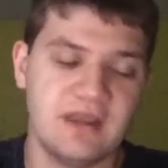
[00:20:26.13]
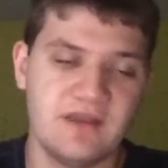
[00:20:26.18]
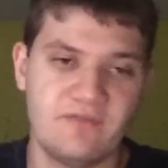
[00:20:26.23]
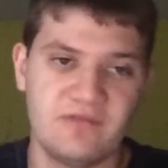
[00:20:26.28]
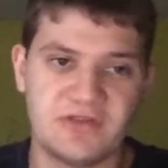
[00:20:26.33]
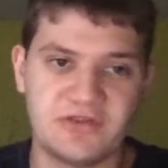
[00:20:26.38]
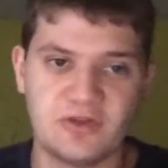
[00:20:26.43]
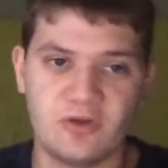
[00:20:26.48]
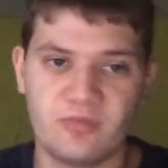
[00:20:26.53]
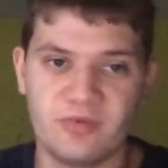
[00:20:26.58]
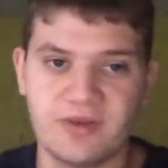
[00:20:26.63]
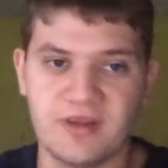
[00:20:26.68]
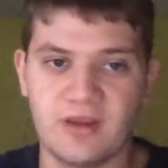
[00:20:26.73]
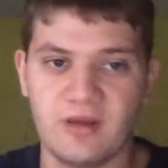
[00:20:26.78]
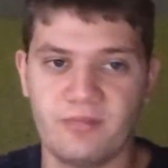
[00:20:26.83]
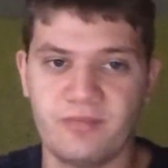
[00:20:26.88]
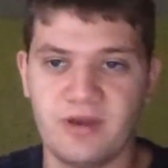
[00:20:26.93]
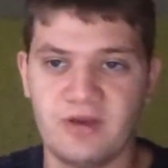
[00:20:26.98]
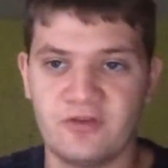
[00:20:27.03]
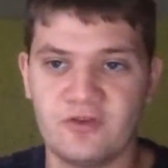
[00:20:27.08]
if it's opening
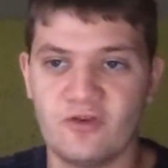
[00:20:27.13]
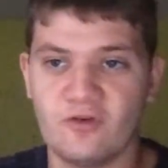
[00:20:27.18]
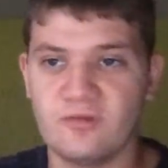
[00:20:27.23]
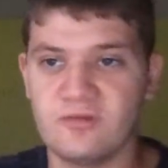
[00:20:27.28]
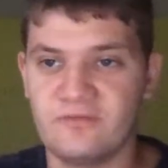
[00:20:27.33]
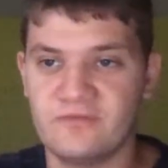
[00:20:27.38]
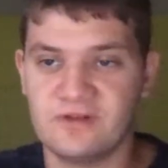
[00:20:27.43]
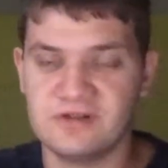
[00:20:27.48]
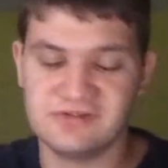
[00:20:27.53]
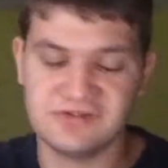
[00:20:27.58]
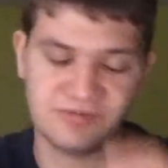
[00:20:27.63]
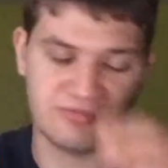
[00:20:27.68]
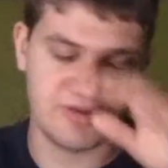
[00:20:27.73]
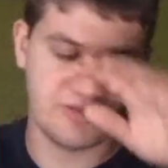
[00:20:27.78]
up October 1st.